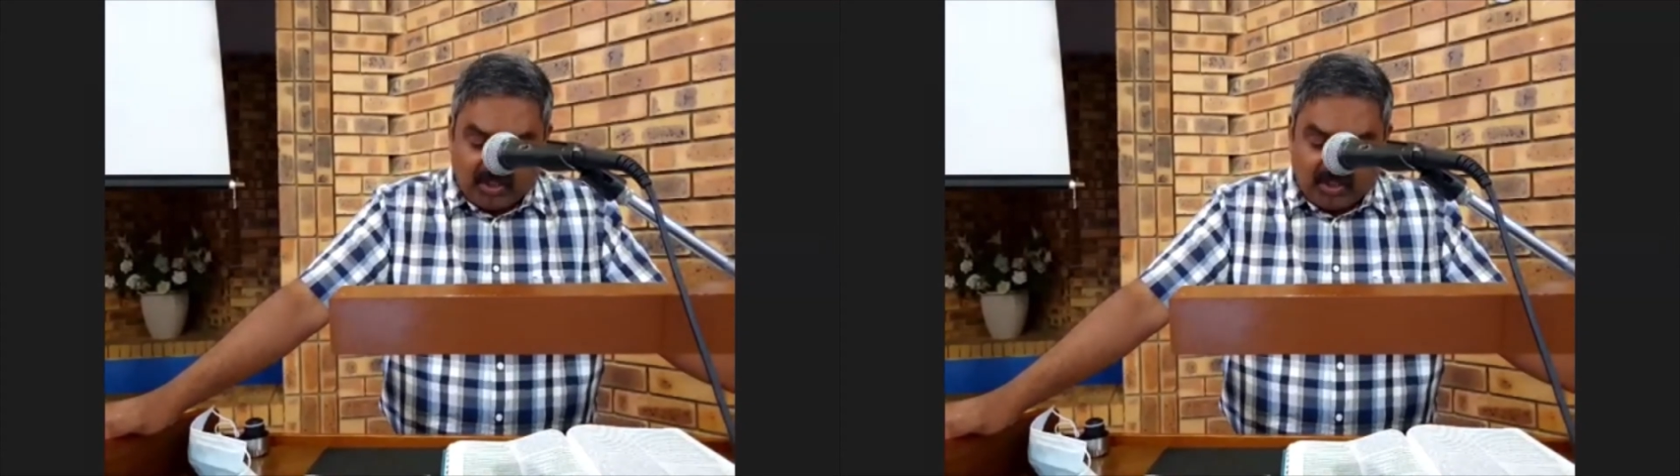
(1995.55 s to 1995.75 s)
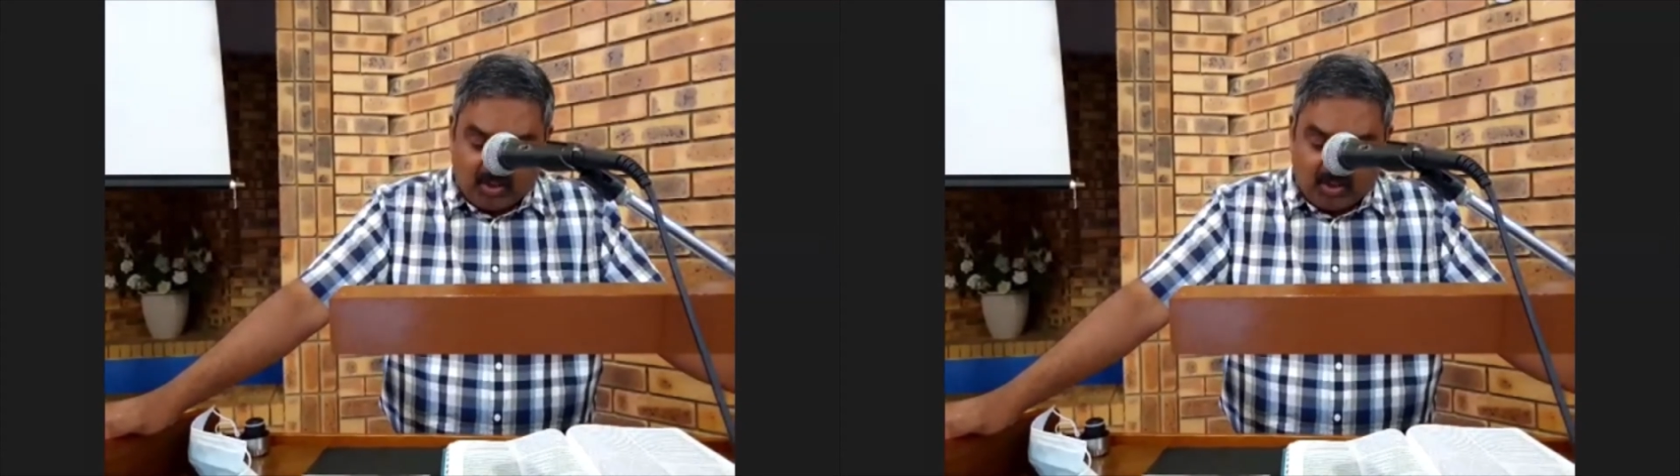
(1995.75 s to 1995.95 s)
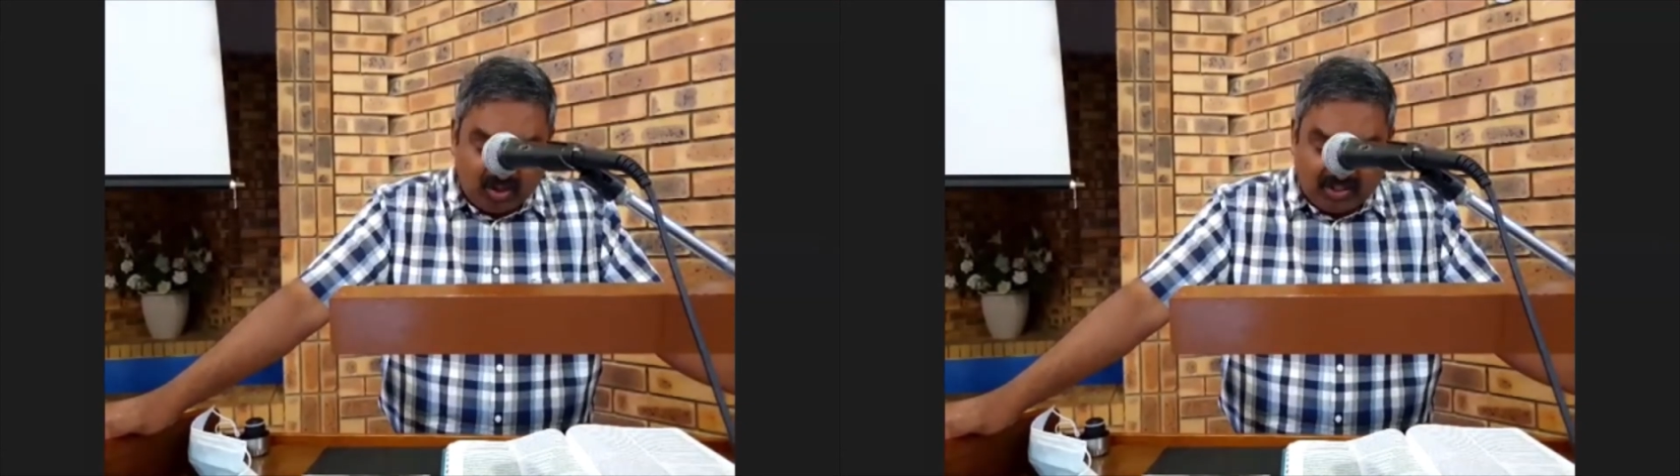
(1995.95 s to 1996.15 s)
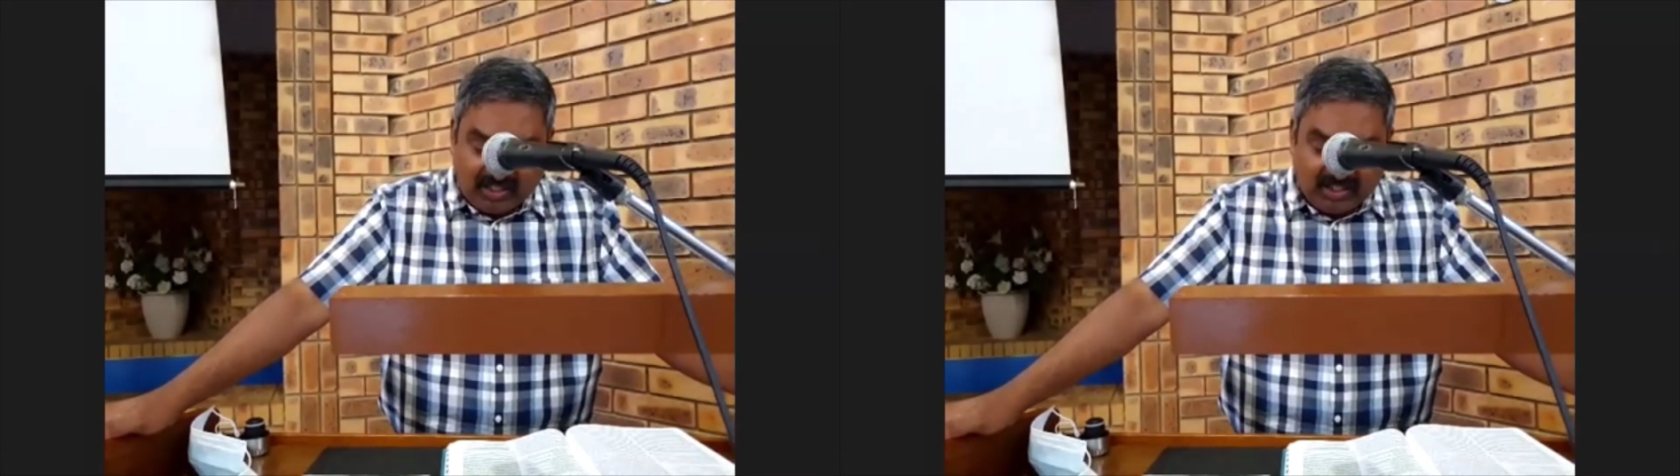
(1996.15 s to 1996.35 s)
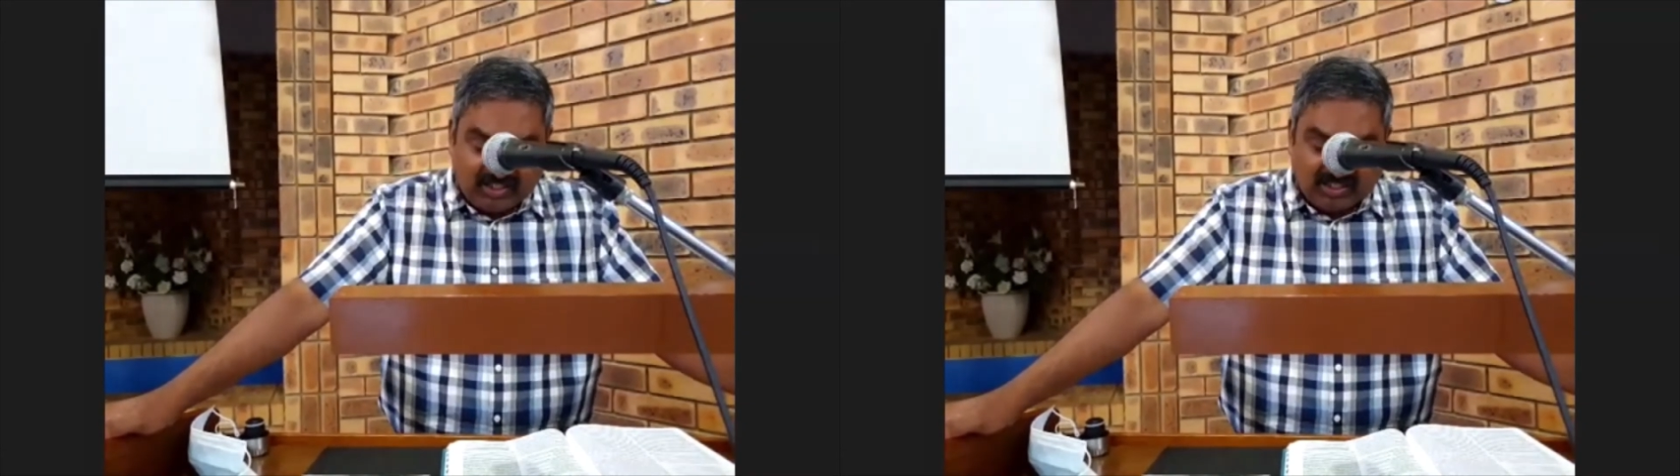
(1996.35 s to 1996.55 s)
did you not
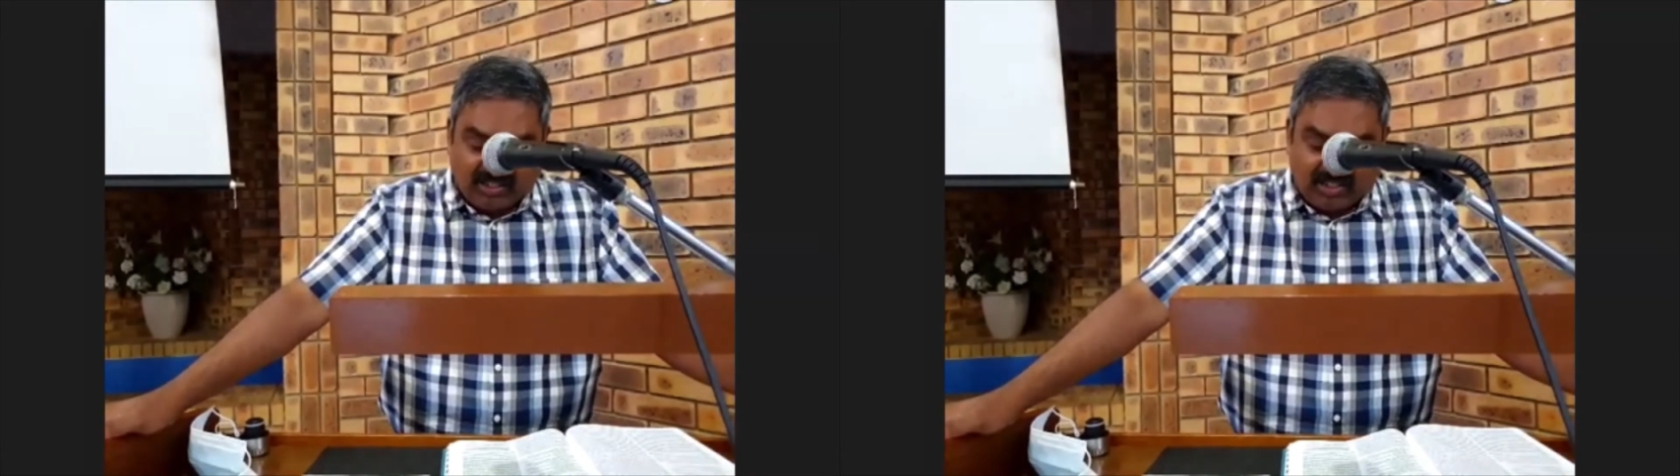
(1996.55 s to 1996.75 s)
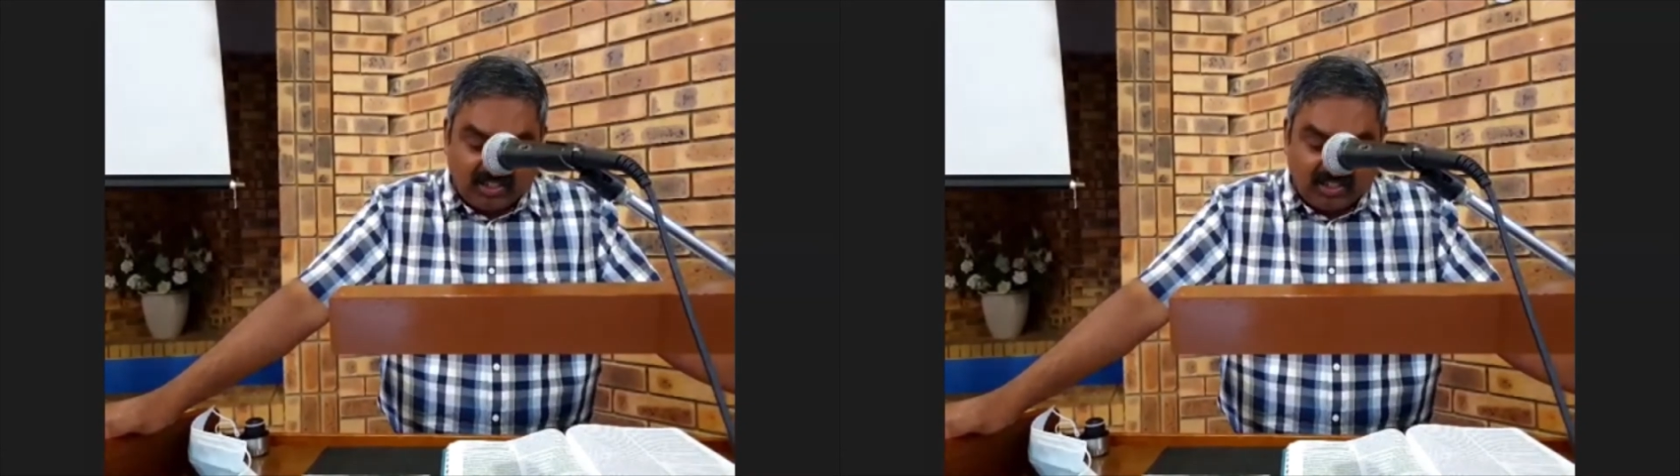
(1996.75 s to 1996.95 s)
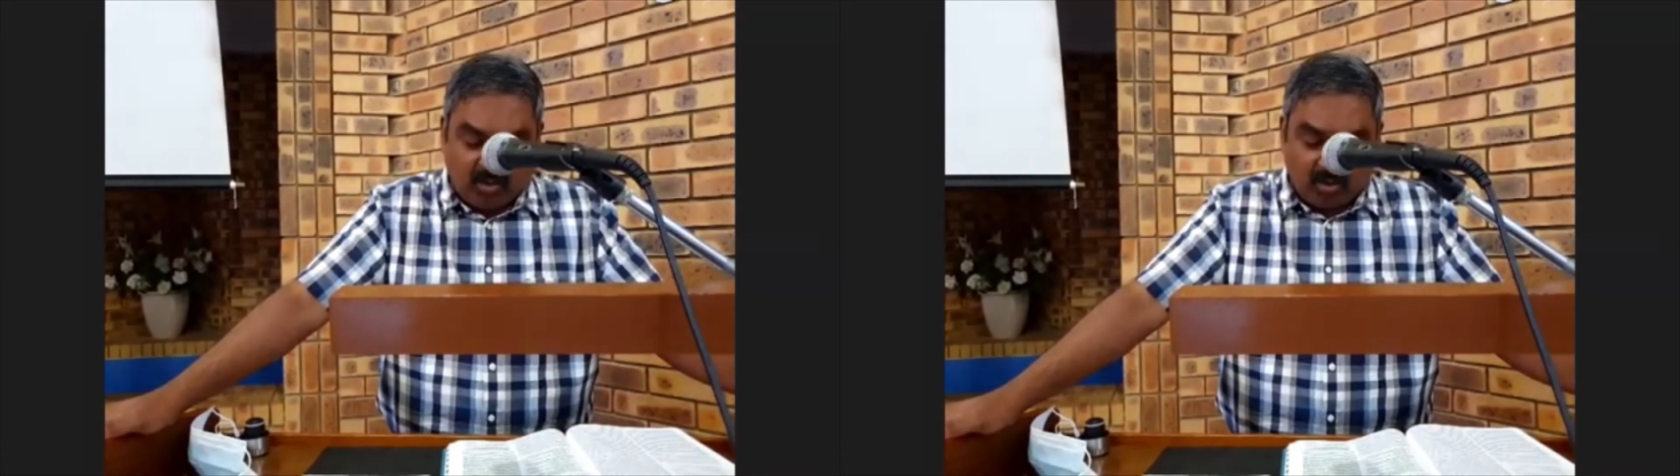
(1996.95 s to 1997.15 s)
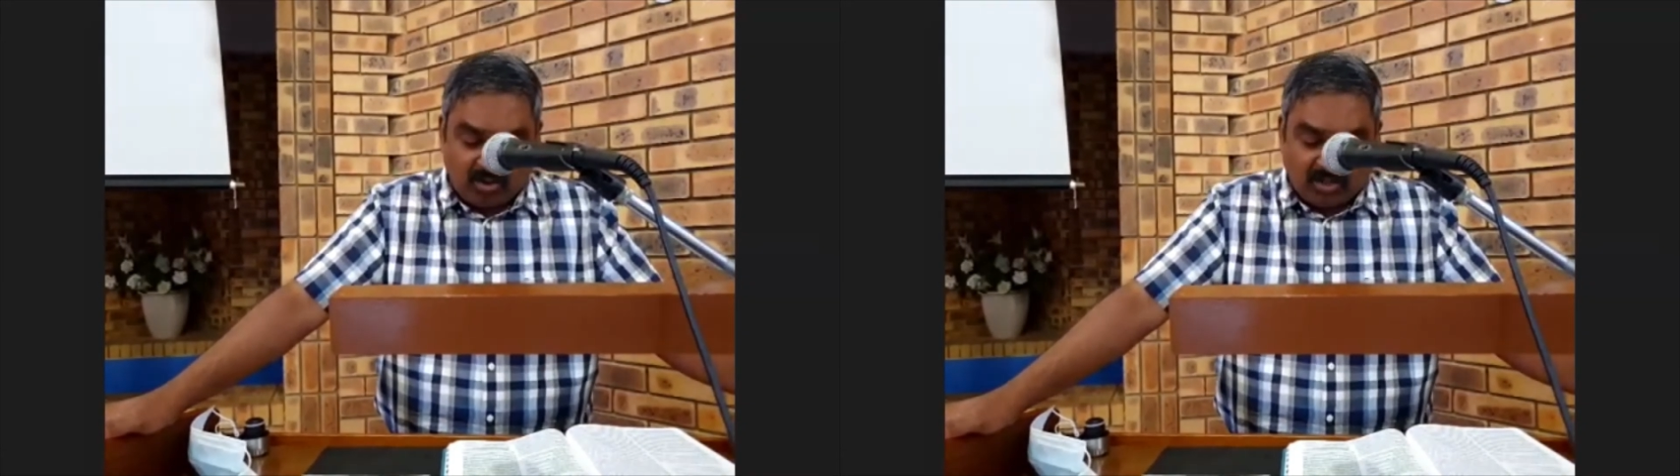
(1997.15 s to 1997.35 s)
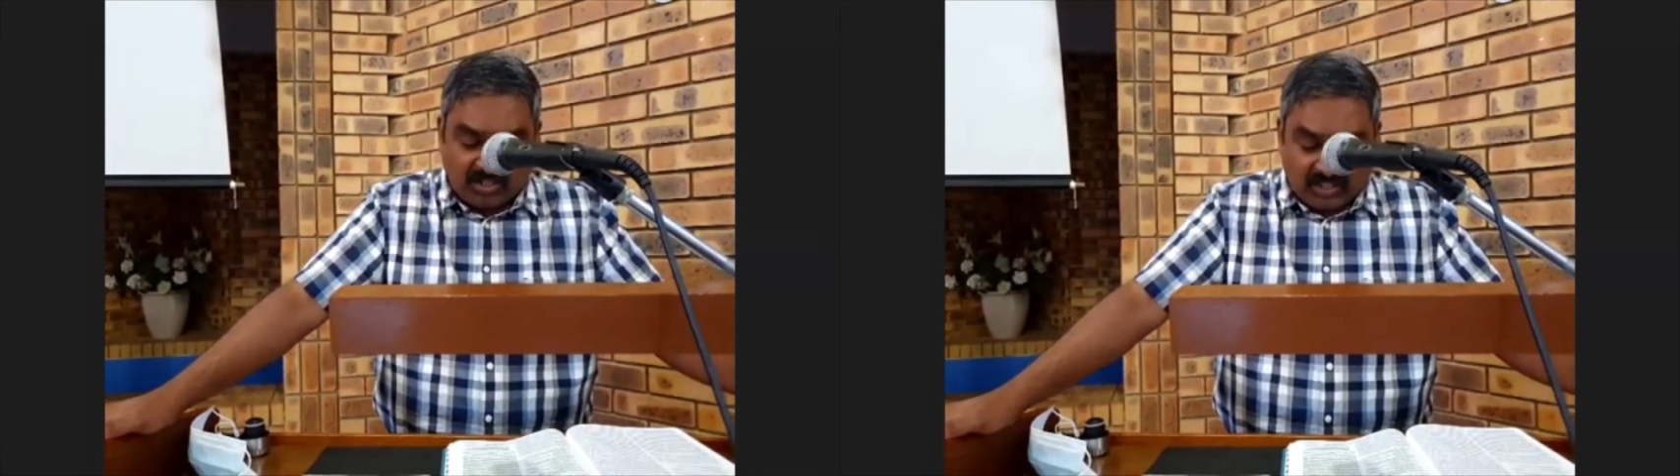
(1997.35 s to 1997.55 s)
eat and drink
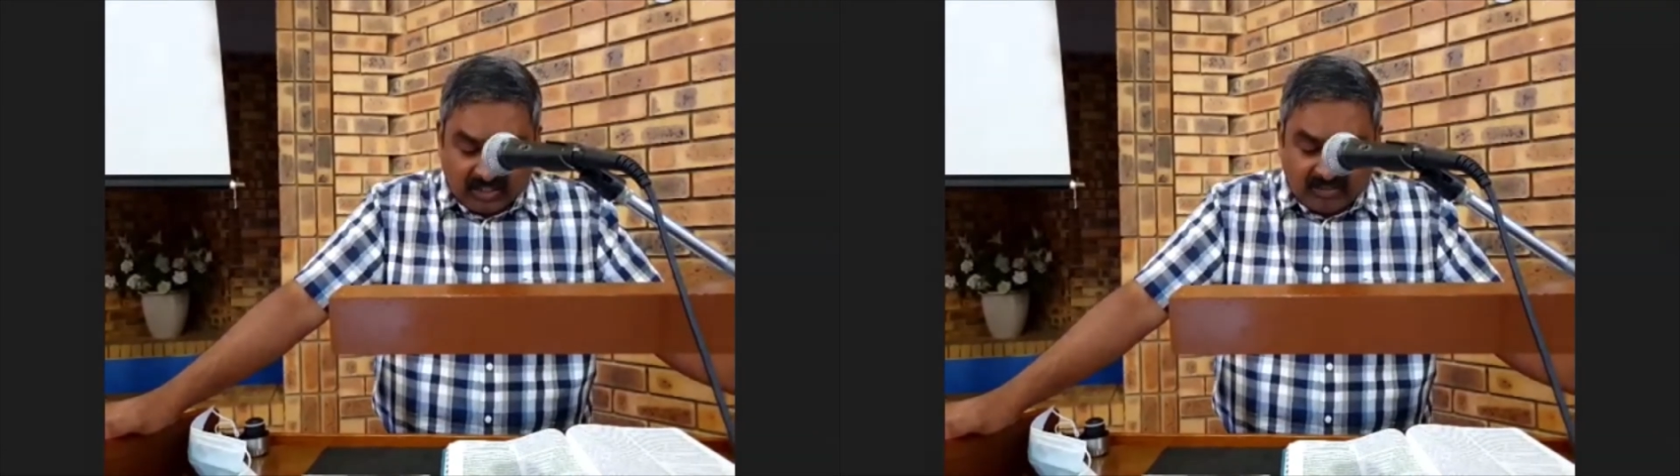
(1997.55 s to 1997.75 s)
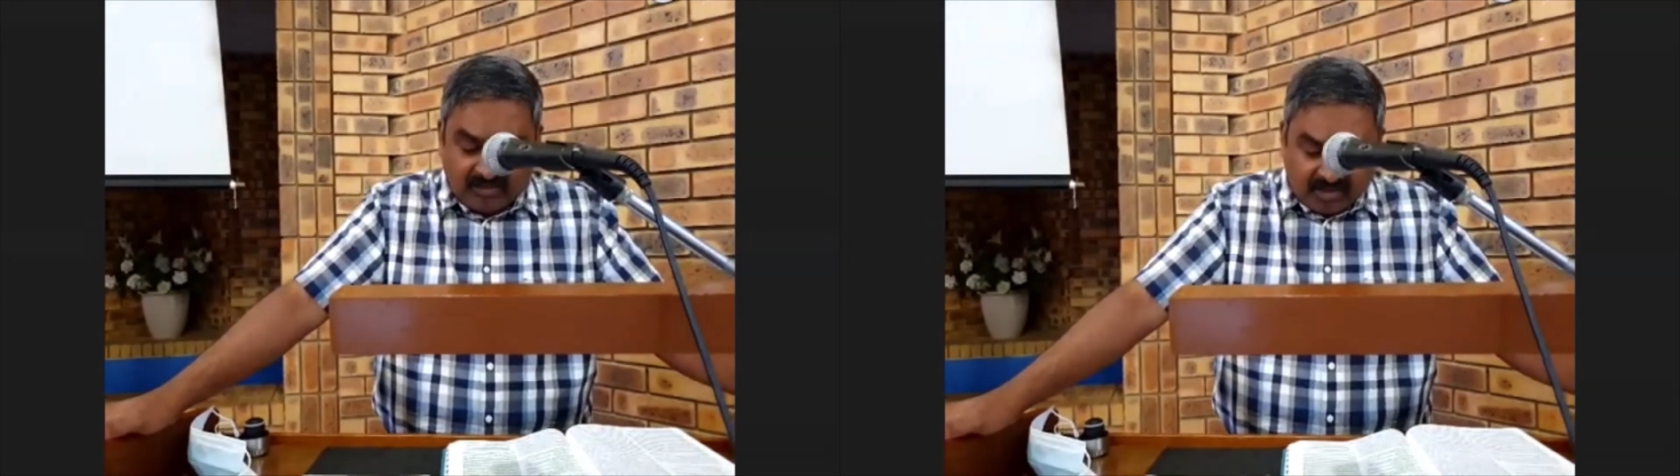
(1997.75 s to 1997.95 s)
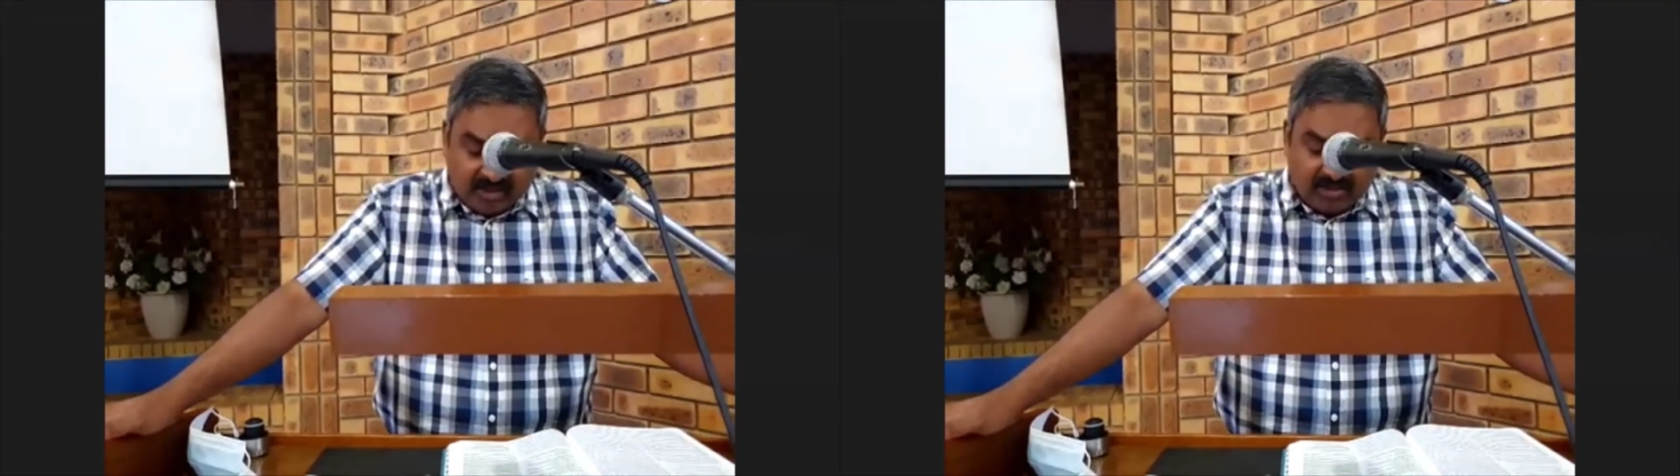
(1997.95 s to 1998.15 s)
yourselves?